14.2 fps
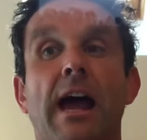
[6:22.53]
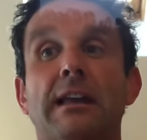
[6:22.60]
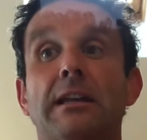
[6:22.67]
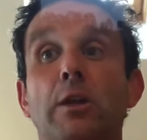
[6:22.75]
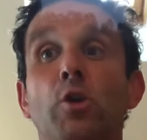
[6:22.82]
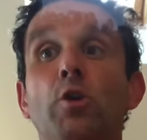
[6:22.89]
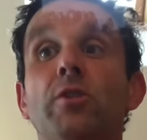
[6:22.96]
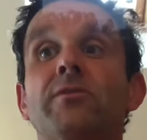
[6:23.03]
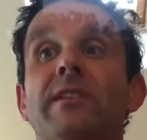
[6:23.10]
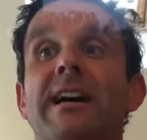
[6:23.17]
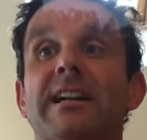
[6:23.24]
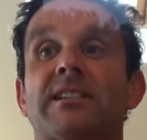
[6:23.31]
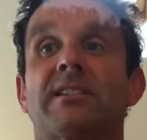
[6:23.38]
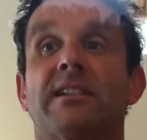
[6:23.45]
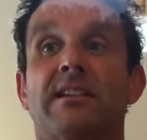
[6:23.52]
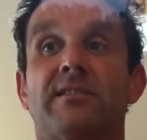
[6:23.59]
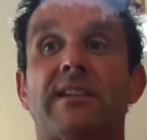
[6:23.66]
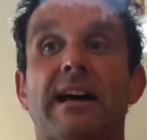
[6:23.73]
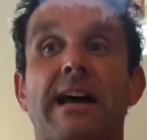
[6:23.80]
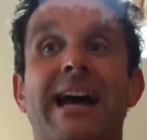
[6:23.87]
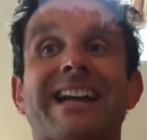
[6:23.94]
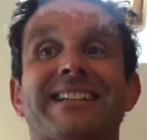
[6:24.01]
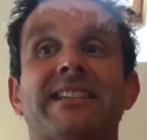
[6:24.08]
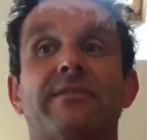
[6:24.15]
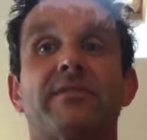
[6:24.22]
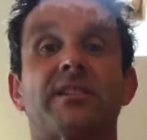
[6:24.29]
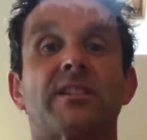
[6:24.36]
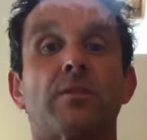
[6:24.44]
learn that
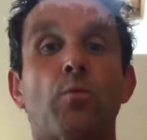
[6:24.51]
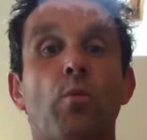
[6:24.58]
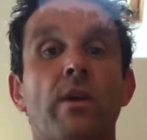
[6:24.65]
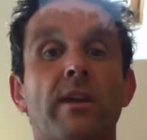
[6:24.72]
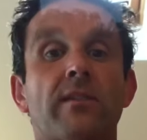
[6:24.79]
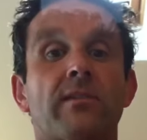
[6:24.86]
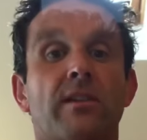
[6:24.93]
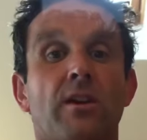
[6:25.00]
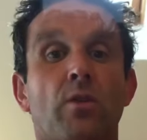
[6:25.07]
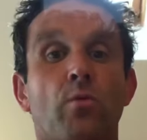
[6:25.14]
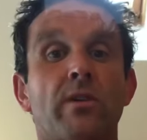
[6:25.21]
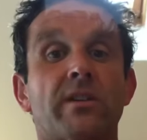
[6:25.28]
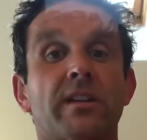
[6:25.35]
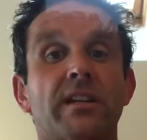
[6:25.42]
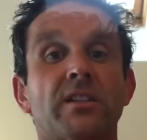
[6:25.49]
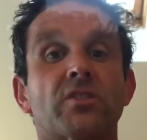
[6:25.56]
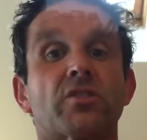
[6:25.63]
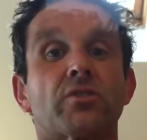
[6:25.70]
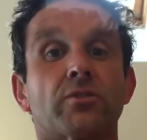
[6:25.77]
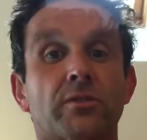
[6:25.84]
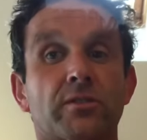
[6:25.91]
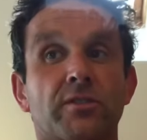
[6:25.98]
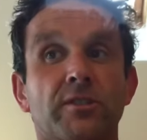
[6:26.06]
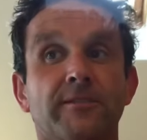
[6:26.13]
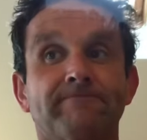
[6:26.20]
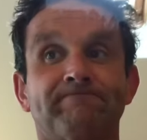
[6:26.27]
activity with an instructor.